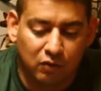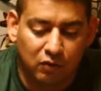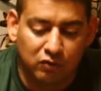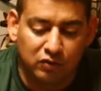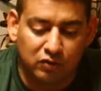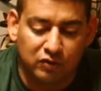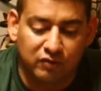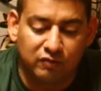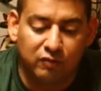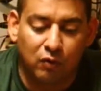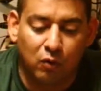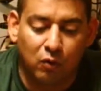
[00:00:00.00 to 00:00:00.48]

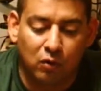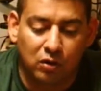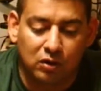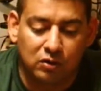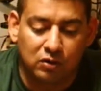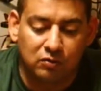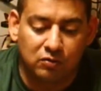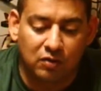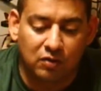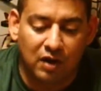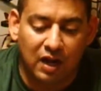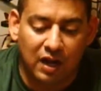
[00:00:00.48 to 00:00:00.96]
only 4
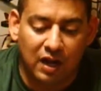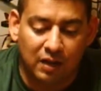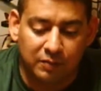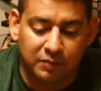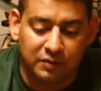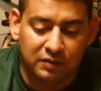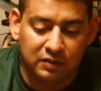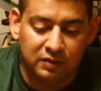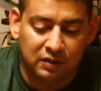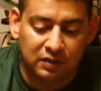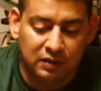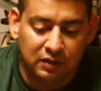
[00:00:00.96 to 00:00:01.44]

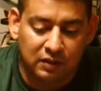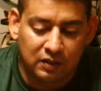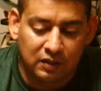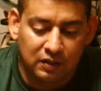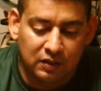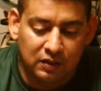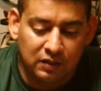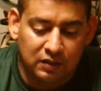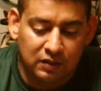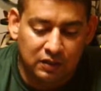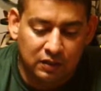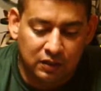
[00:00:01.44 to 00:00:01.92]
drops
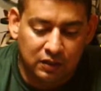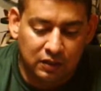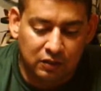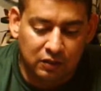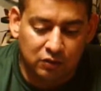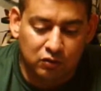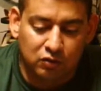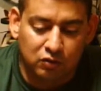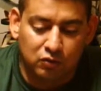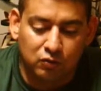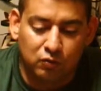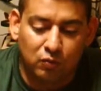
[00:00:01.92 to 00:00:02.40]

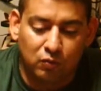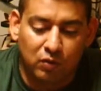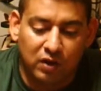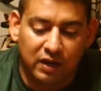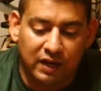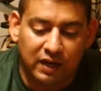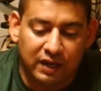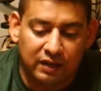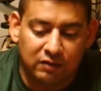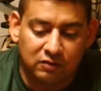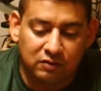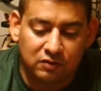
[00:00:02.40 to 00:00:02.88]
into
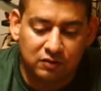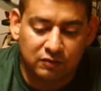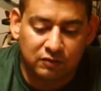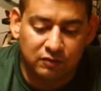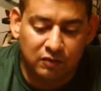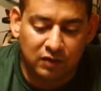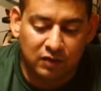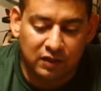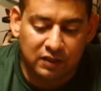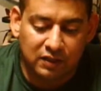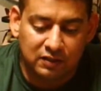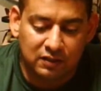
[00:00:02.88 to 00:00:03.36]
1 ounce
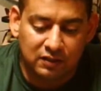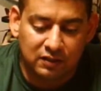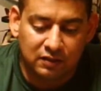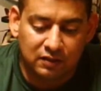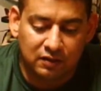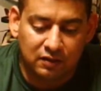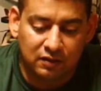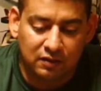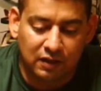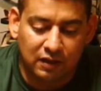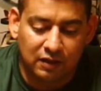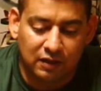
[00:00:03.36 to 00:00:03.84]
of resin
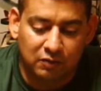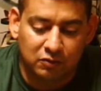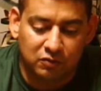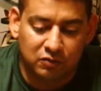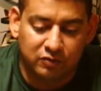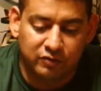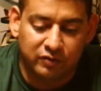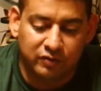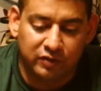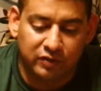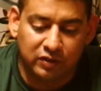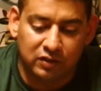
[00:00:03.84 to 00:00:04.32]
that I
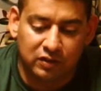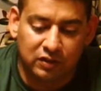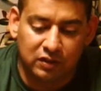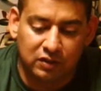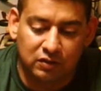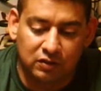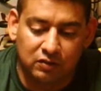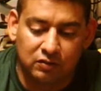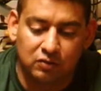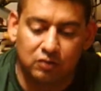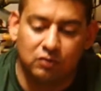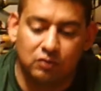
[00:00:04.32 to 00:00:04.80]
was filling
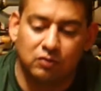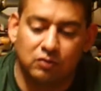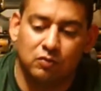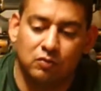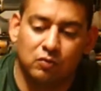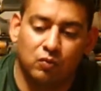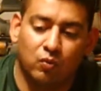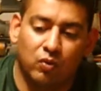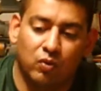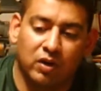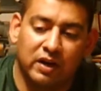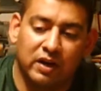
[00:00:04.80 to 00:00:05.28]
into
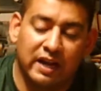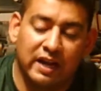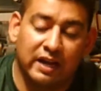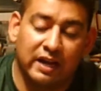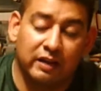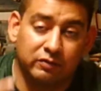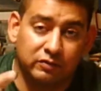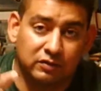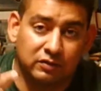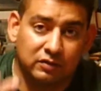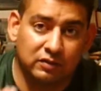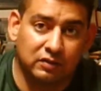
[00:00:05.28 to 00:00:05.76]
1
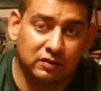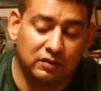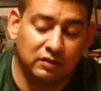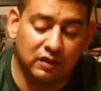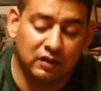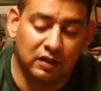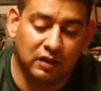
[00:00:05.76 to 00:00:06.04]
ounce